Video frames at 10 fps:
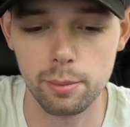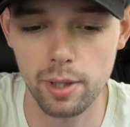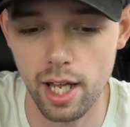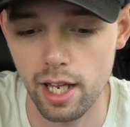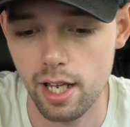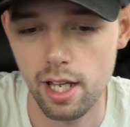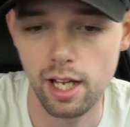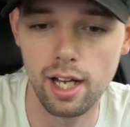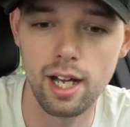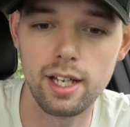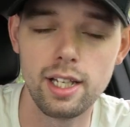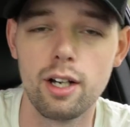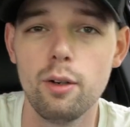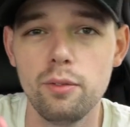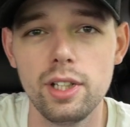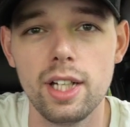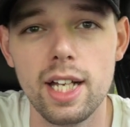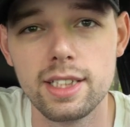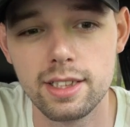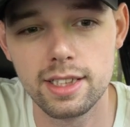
But yeah, hopefully you guys